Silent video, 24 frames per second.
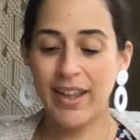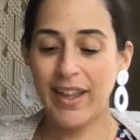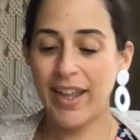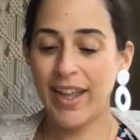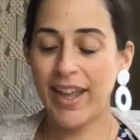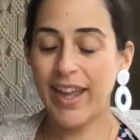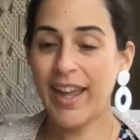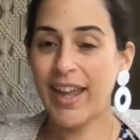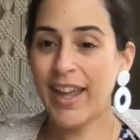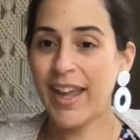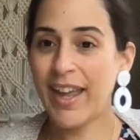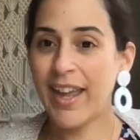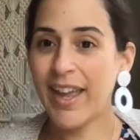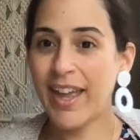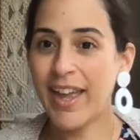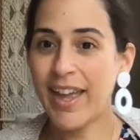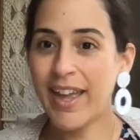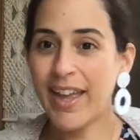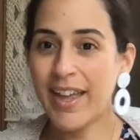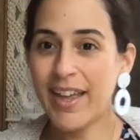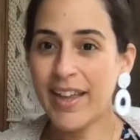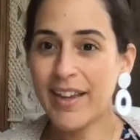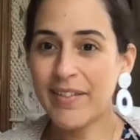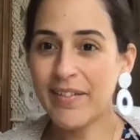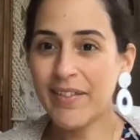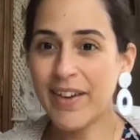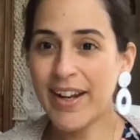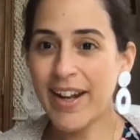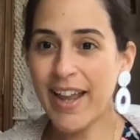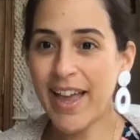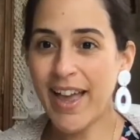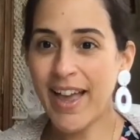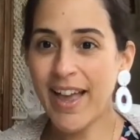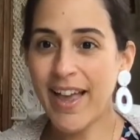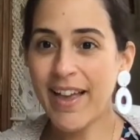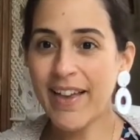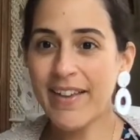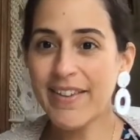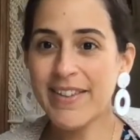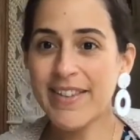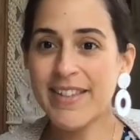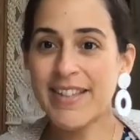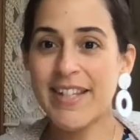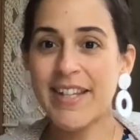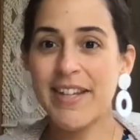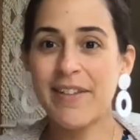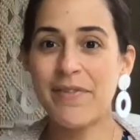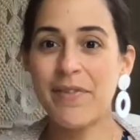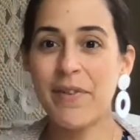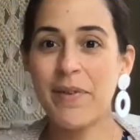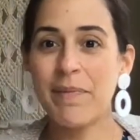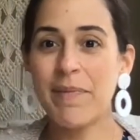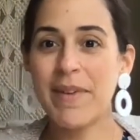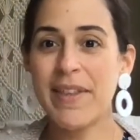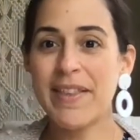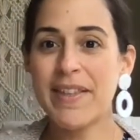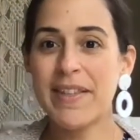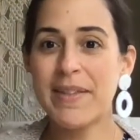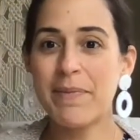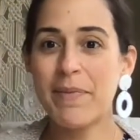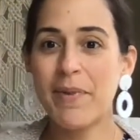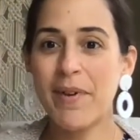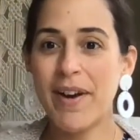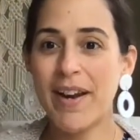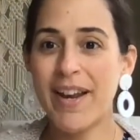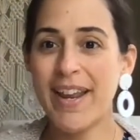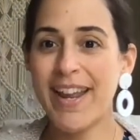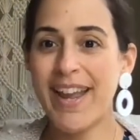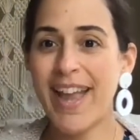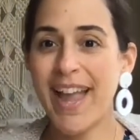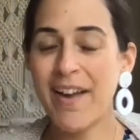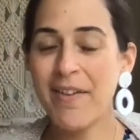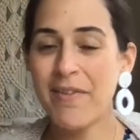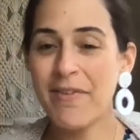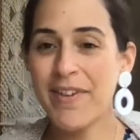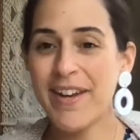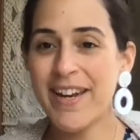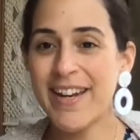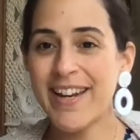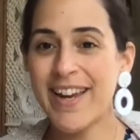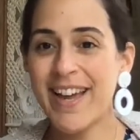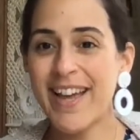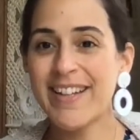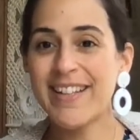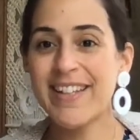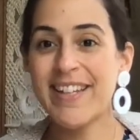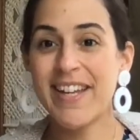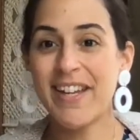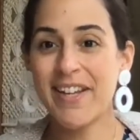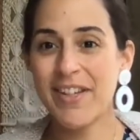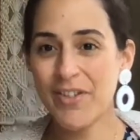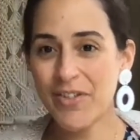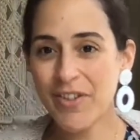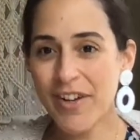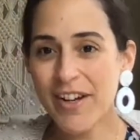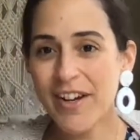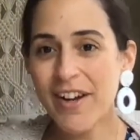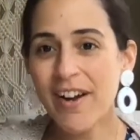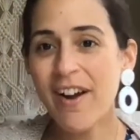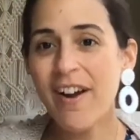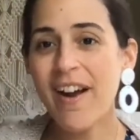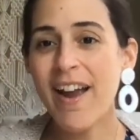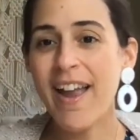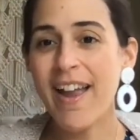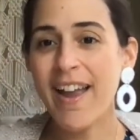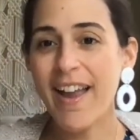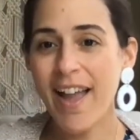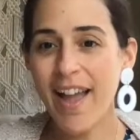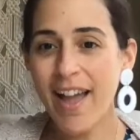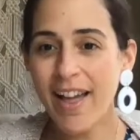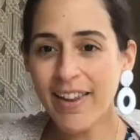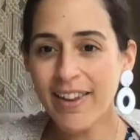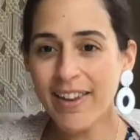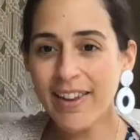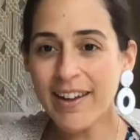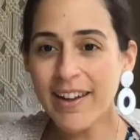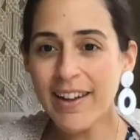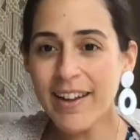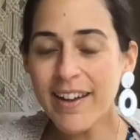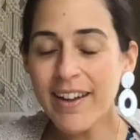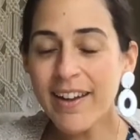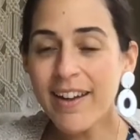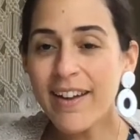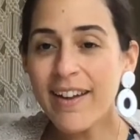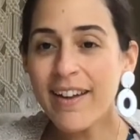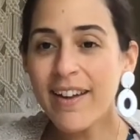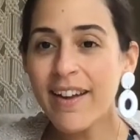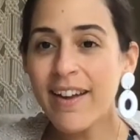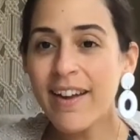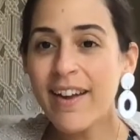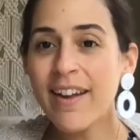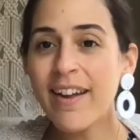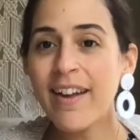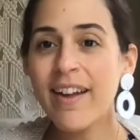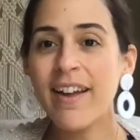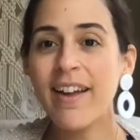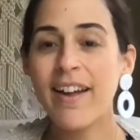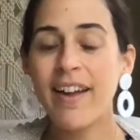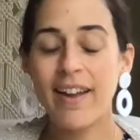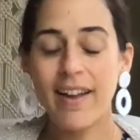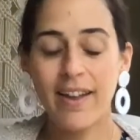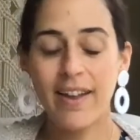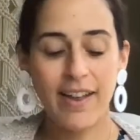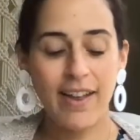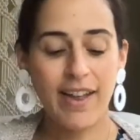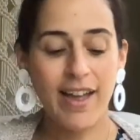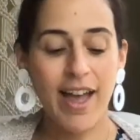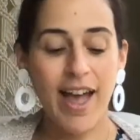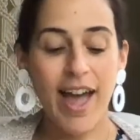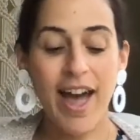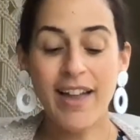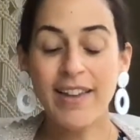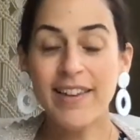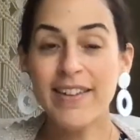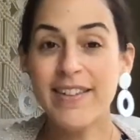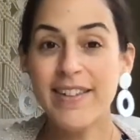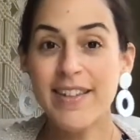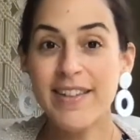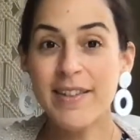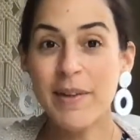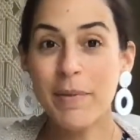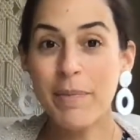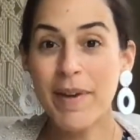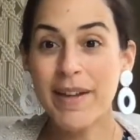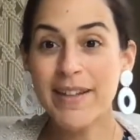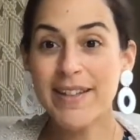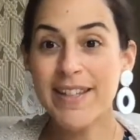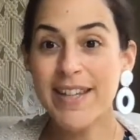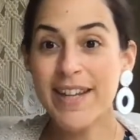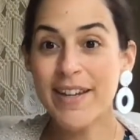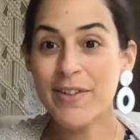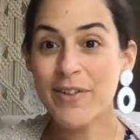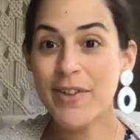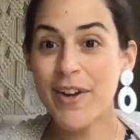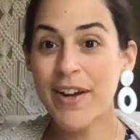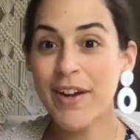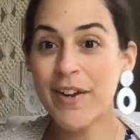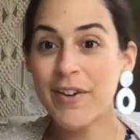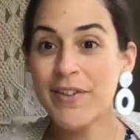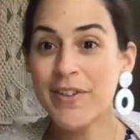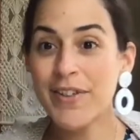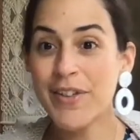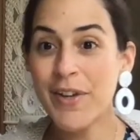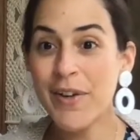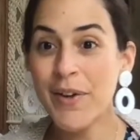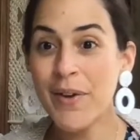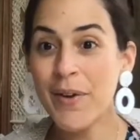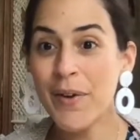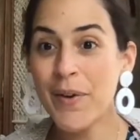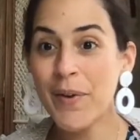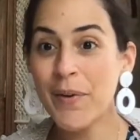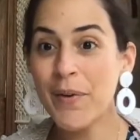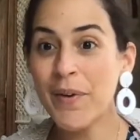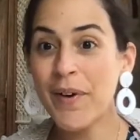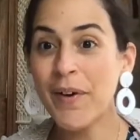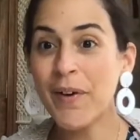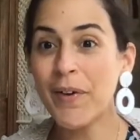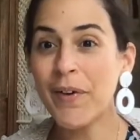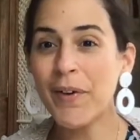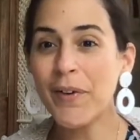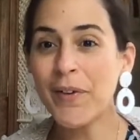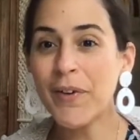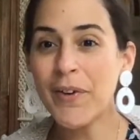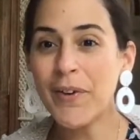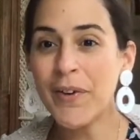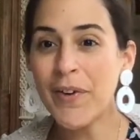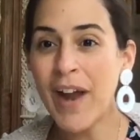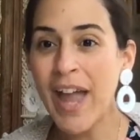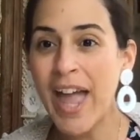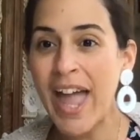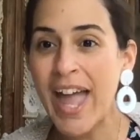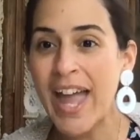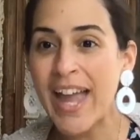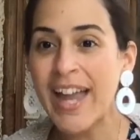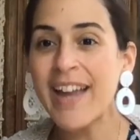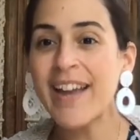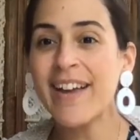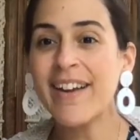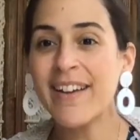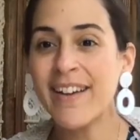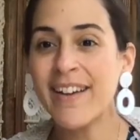And what else? Tea for me this morning. Hey, Rita, tea drinker. Hey, Ellie. Allison's a big tea drinker too. Earl Grey.